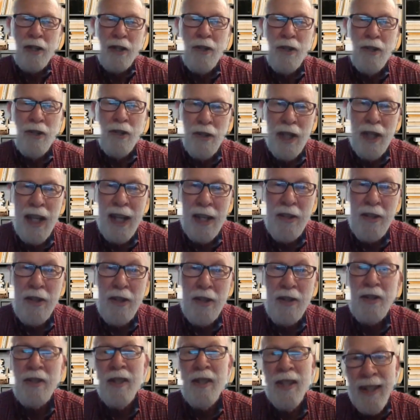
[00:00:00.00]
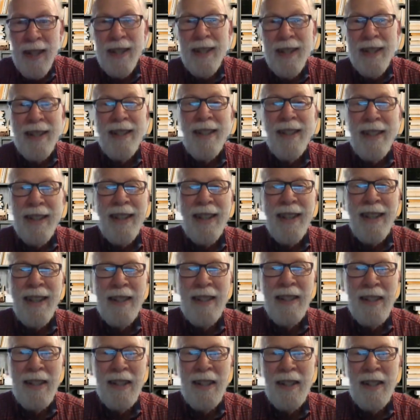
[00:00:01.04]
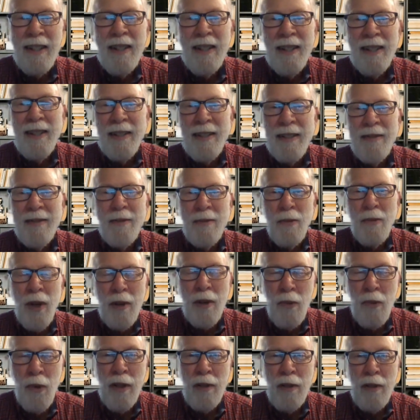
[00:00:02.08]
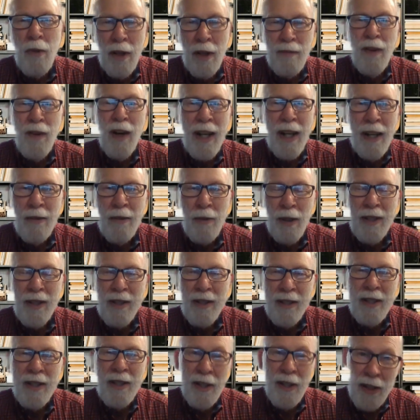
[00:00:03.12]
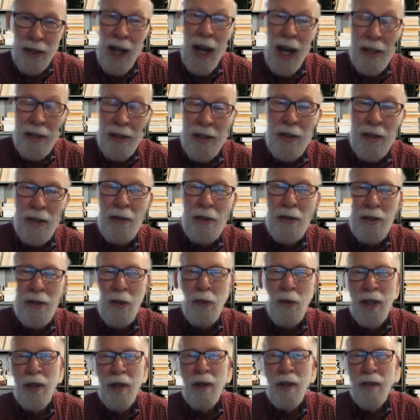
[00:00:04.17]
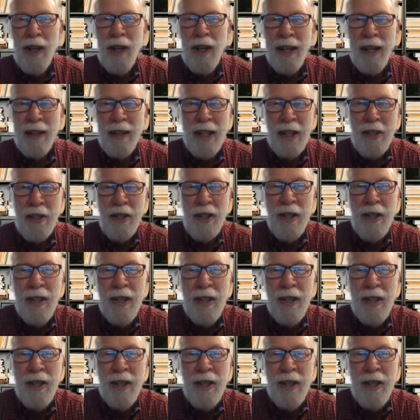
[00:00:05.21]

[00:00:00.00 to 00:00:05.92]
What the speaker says: to the edges and what constitutes a window violation.